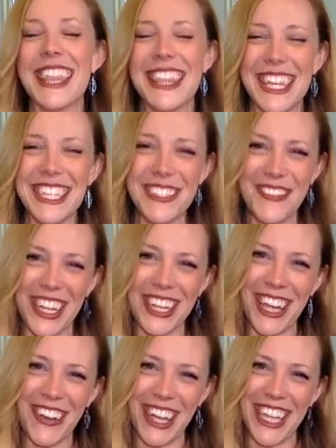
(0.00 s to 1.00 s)
this
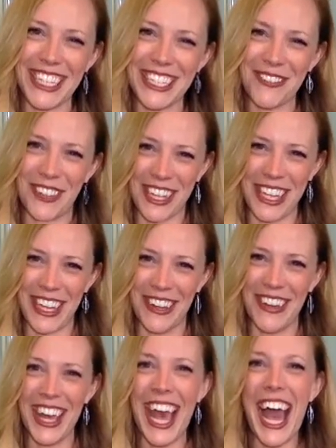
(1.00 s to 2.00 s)
video is for you.